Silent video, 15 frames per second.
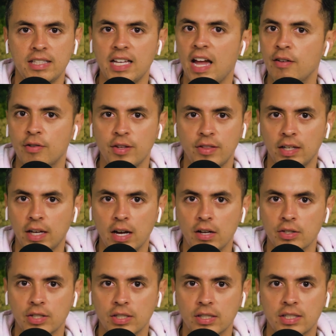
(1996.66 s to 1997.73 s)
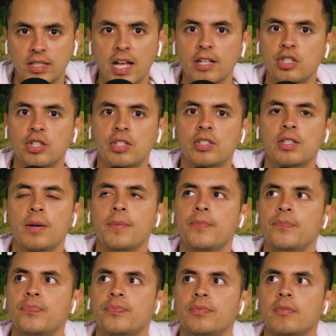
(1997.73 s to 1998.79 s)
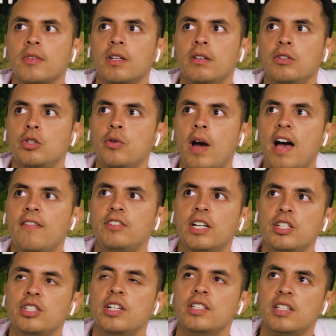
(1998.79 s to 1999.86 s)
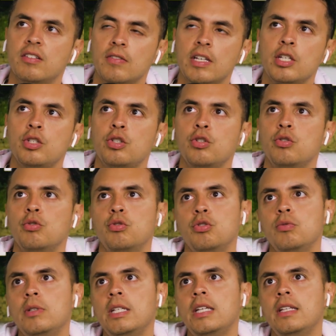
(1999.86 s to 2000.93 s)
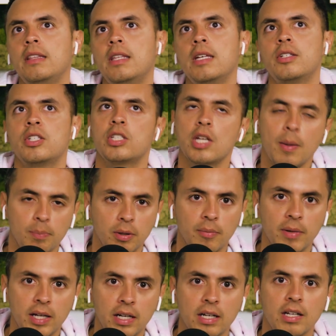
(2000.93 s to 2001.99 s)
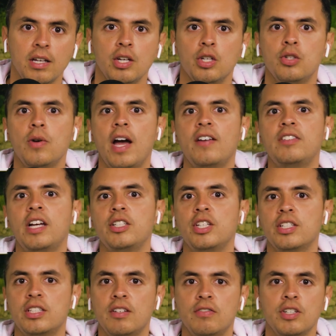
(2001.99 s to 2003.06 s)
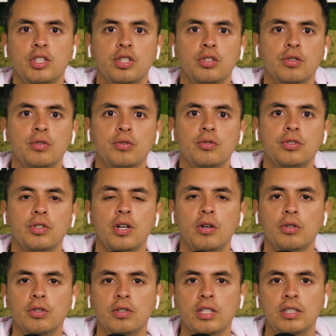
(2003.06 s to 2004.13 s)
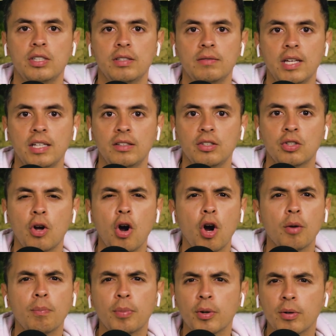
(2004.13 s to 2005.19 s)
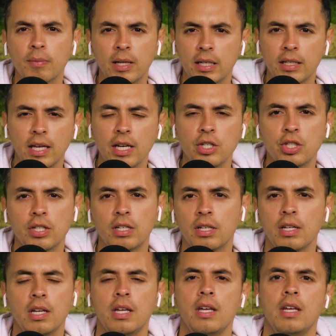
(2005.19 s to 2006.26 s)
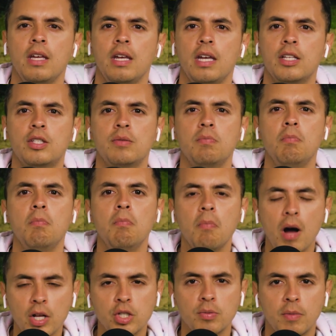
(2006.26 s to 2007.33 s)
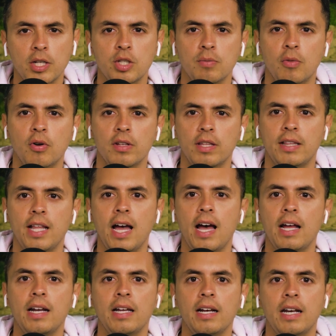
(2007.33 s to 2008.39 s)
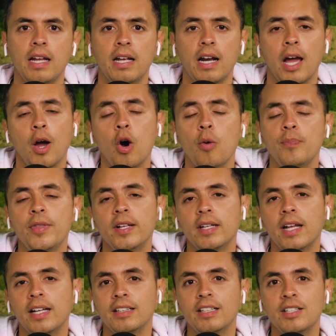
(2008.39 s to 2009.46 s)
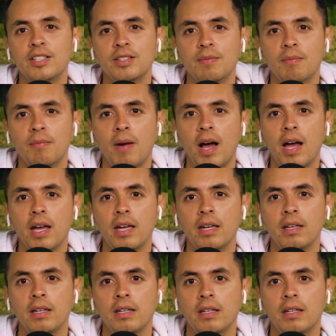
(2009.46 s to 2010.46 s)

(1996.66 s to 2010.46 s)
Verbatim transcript: to everything else. It's not just you have digestive issues, you need this supplement. You have digestive issues, you know, you need to take this heartburn medication it's much much more than that and and i hope that at least my